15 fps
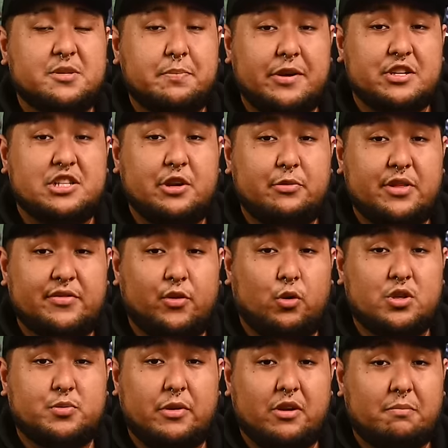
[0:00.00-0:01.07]
especially with
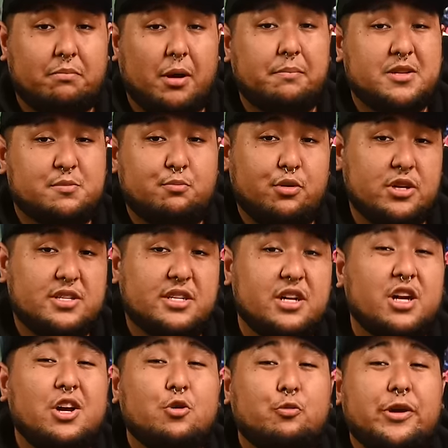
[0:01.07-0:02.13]
phones where a bump is present,
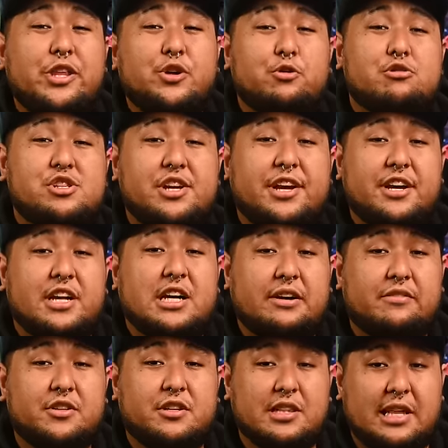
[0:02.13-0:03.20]
we usually get a
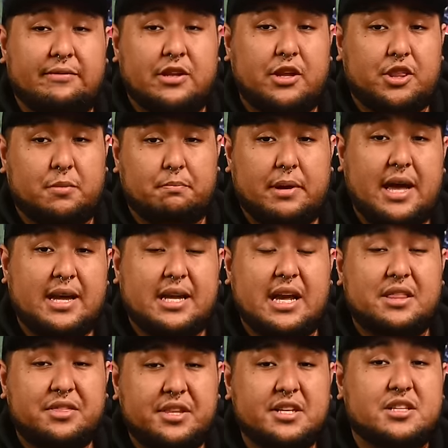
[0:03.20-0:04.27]
cover to level out the back
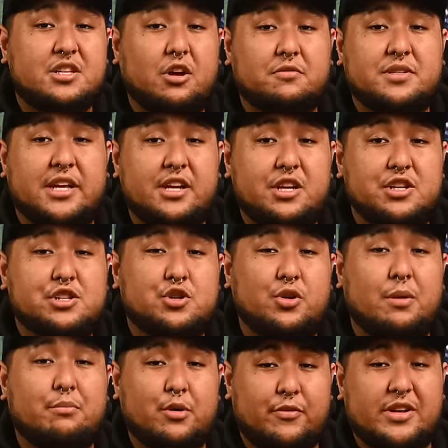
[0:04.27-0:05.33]
and this solves that issue
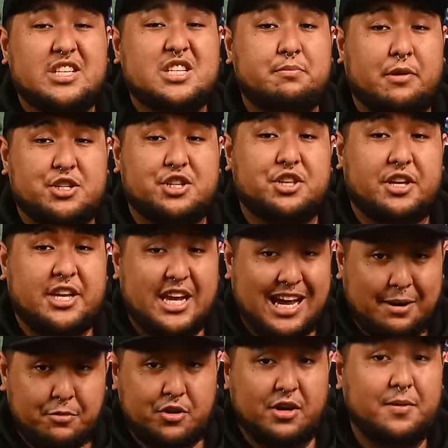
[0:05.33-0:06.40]
and prevents and smudging the
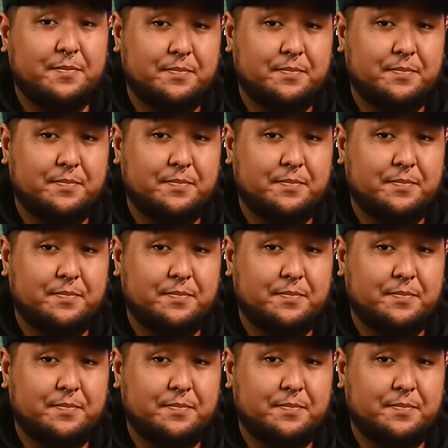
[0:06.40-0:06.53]
camera.